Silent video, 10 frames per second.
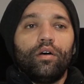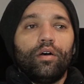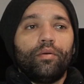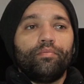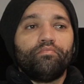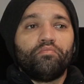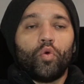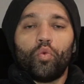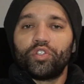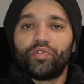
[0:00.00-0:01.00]
Um,
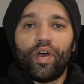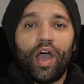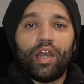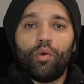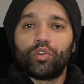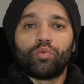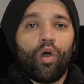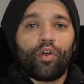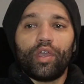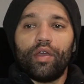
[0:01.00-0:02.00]
was fine. I was
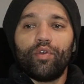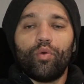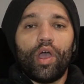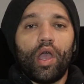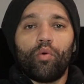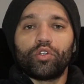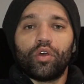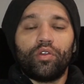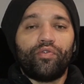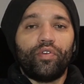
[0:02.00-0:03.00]
walking everywhere. I was
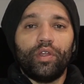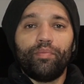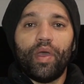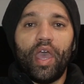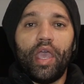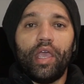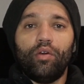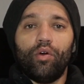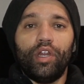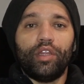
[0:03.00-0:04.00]
not feeling pain
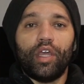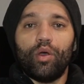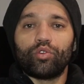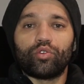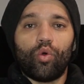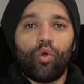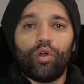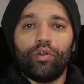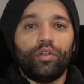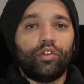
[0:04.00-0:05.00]
or anything or
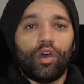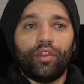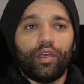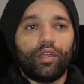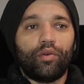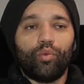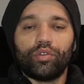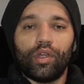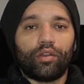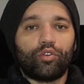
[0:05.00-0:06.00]
sore or nothing. It was
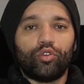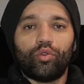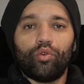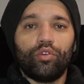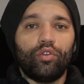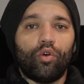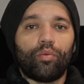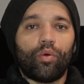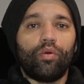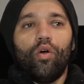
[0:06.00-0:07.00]
like totally
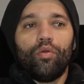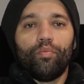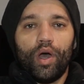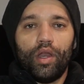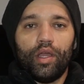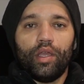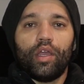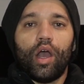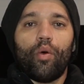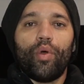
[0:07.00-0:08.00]
normal. On Monday,
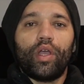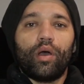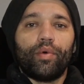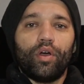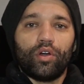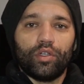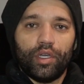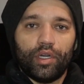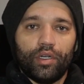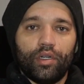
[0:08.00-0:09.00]
I wake up
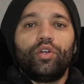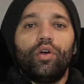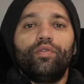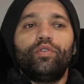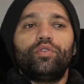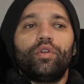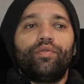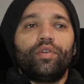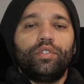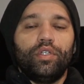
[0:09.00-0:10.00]
earlier, drove to San
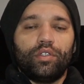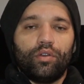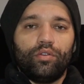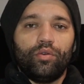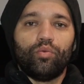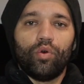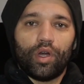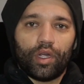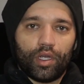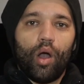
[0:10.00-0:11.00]
Francisco to
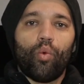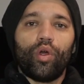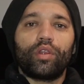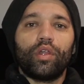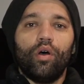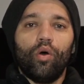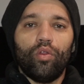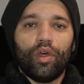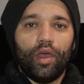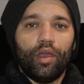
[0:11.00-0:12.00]
work. I worked the whole
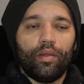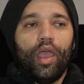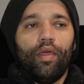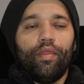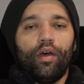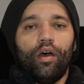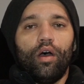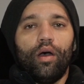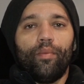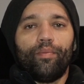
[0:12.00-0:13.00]
day and
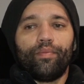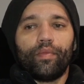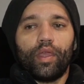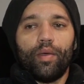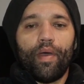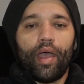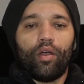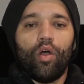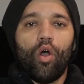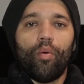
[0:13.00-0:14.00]
um, came back
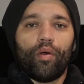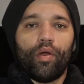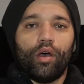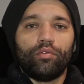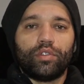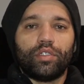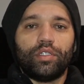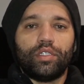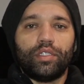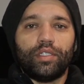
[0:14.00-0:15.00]
home around
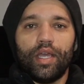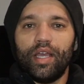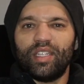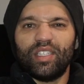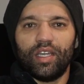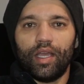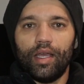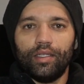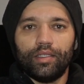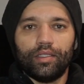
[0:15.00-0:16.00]
6, I
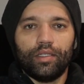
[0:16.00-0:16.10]
guess?